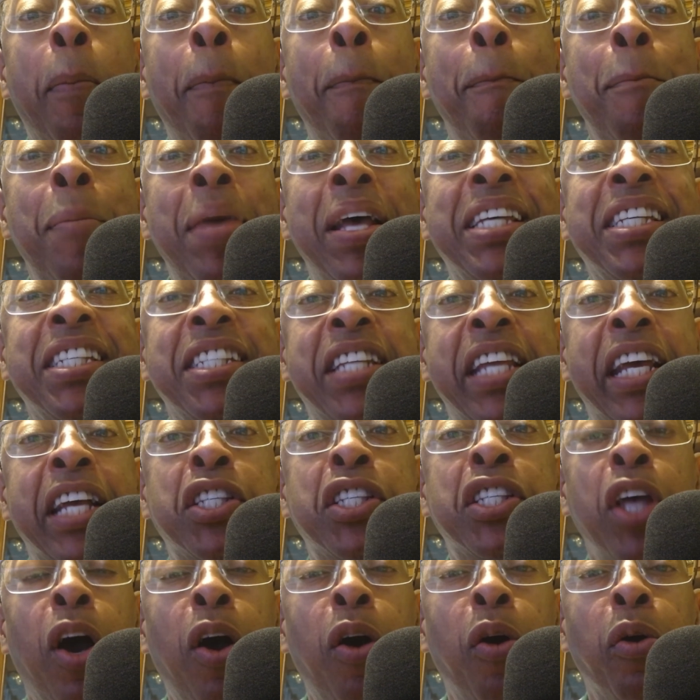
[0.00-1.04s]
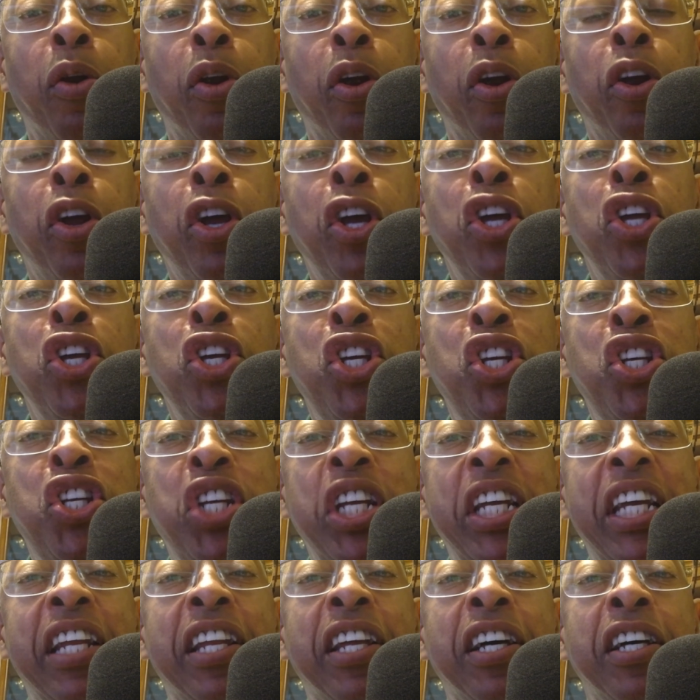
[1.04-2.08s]
Mystics owner
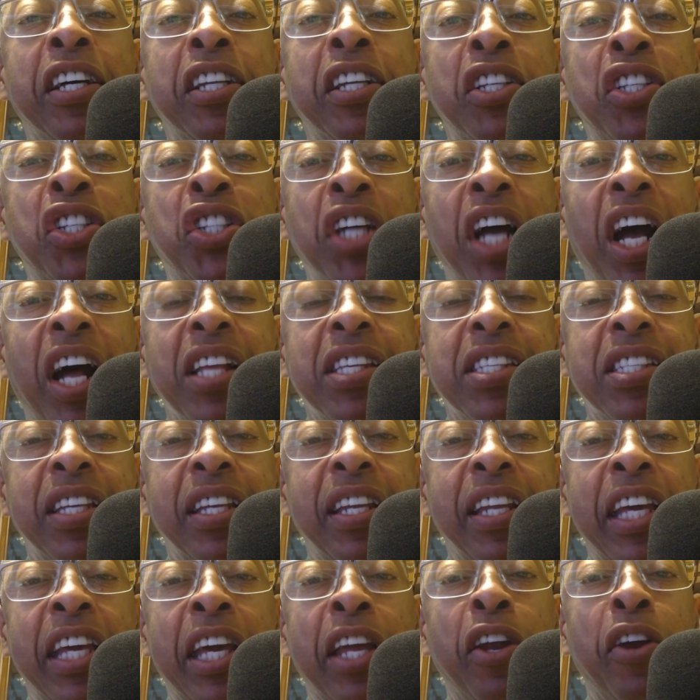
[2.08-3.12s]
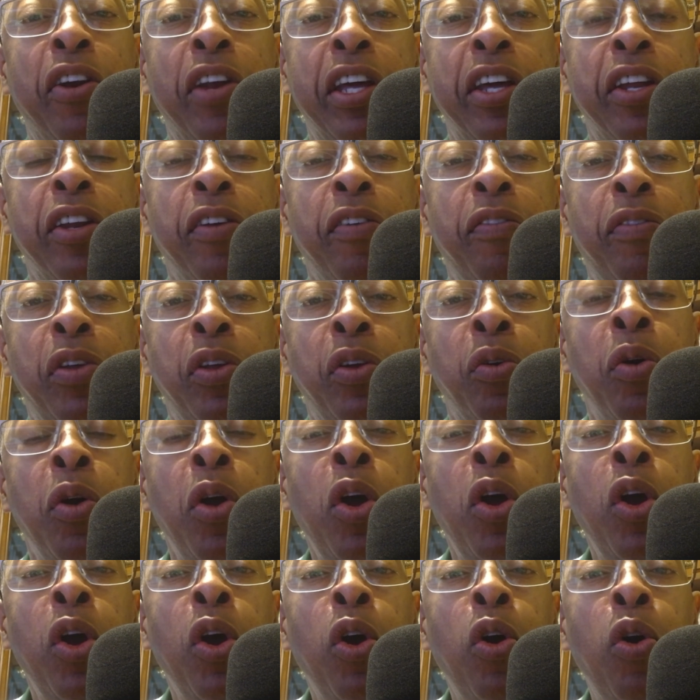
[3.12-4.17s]
Sheila Johnson in an interview
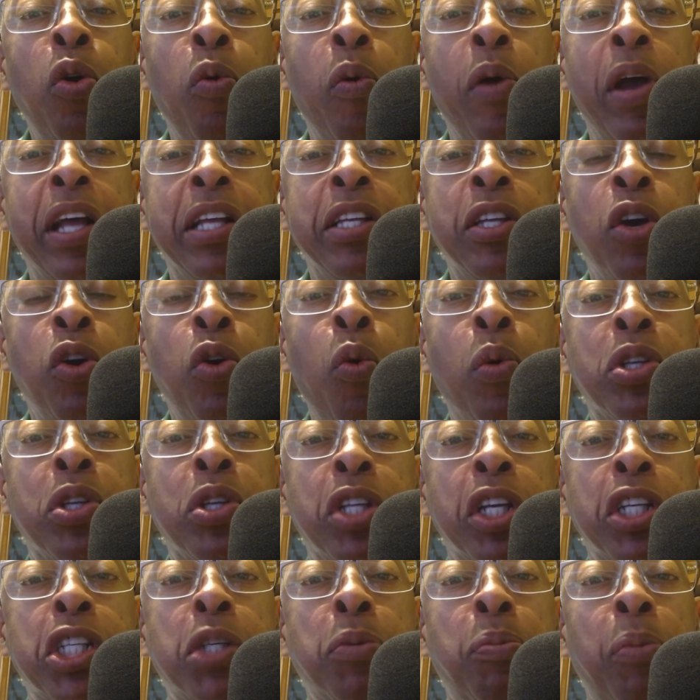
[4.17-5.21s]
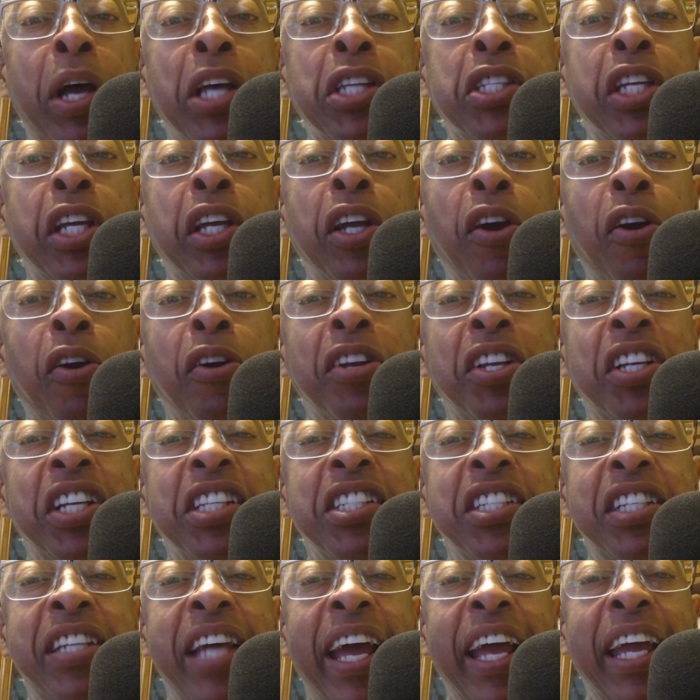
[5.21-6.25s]
who was expressing her
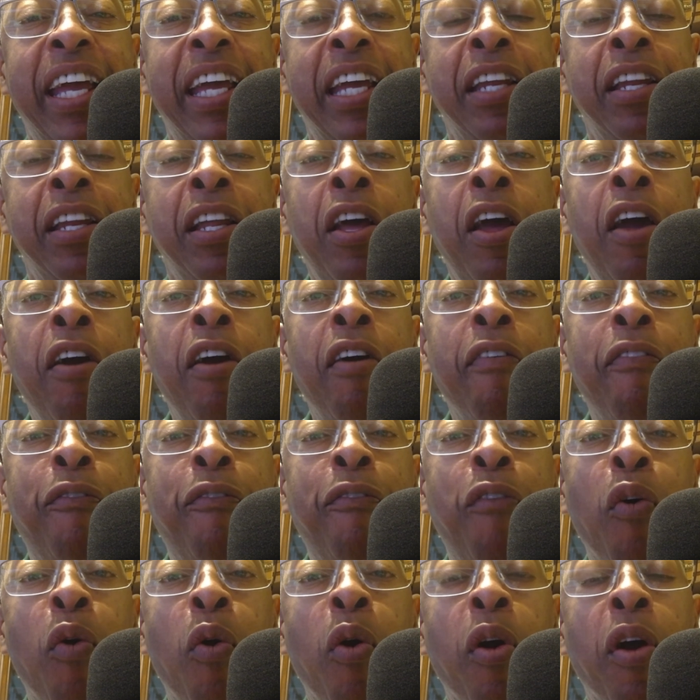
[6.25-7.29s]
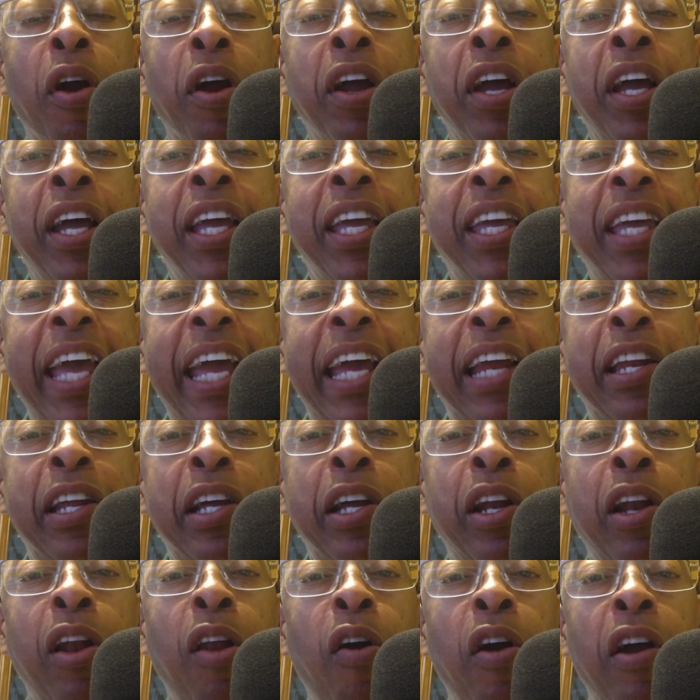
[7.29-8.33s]
disdain for Caitlin
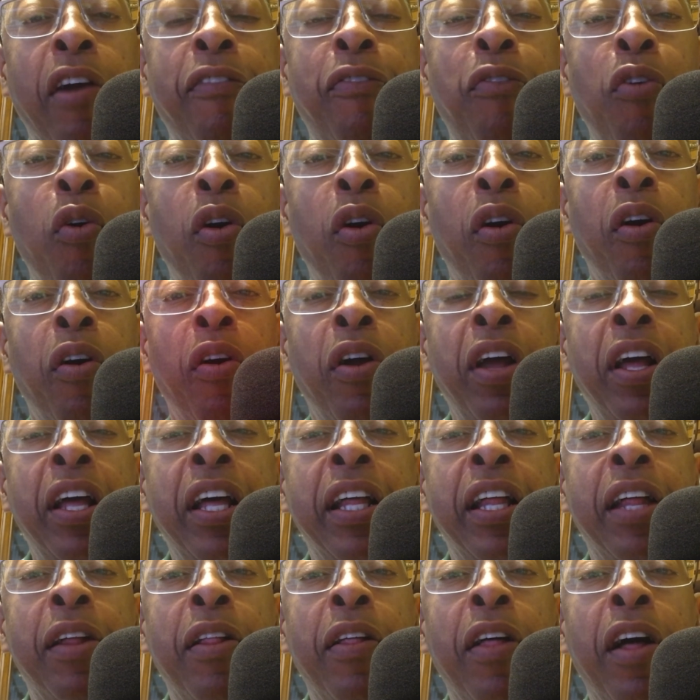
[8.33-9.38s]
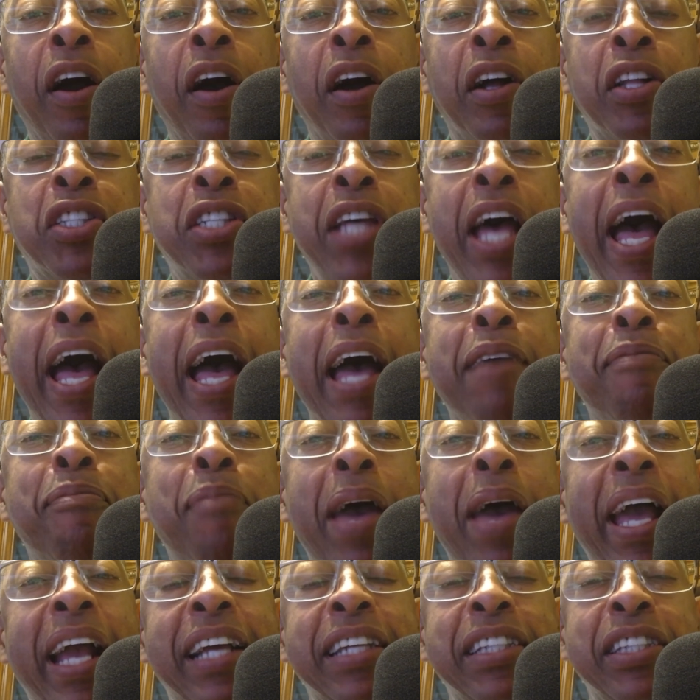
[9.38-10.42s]
Clark for Time
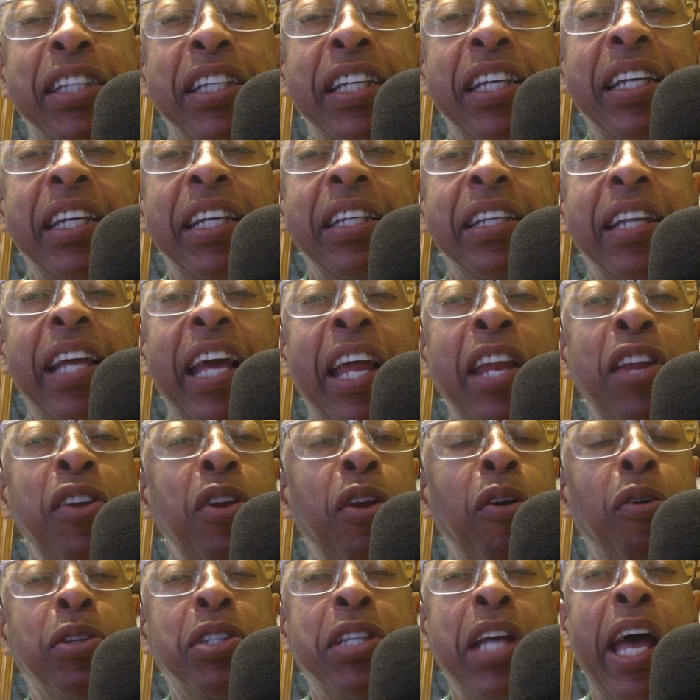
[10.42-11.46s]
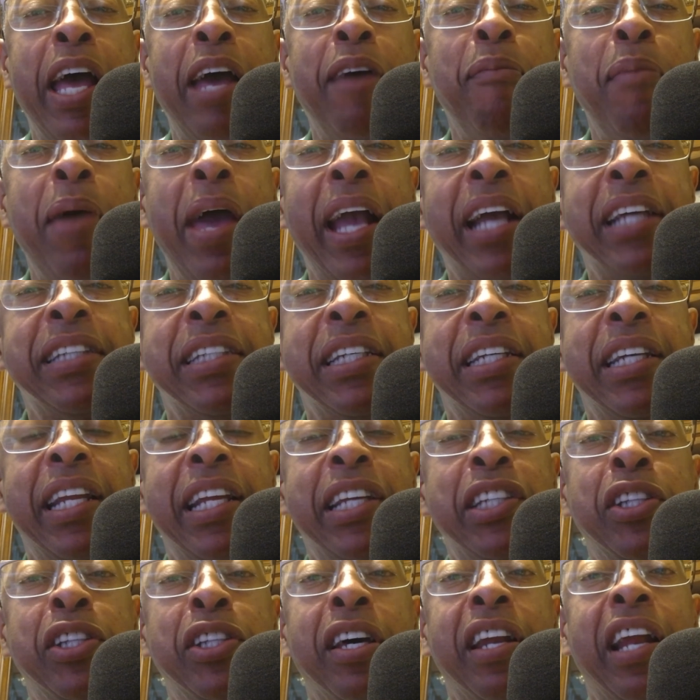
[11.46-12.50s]
magazine. And Time magazine
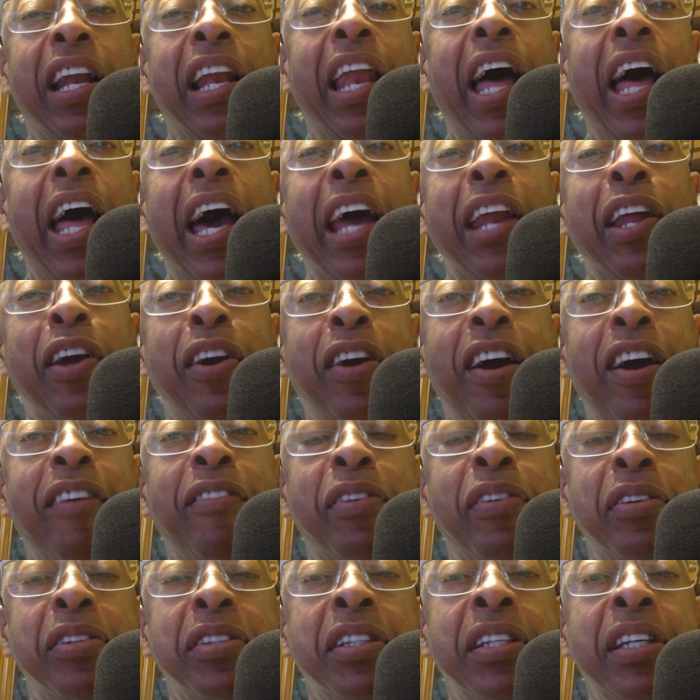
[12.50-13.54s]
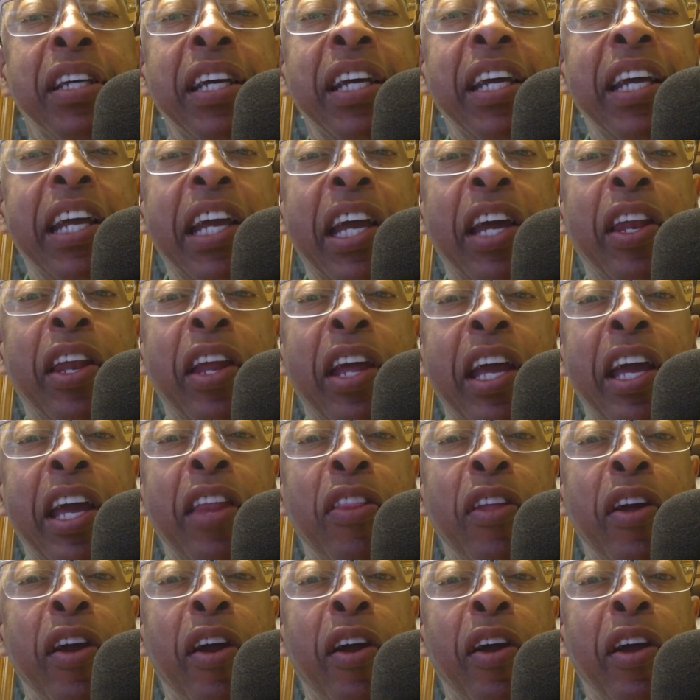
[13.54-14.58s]
has done a lot of covers
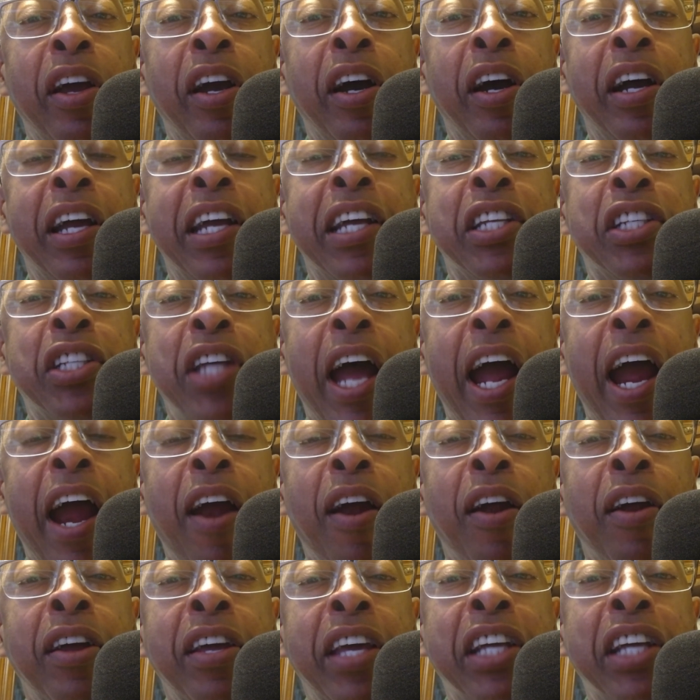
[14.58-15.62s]
in their entire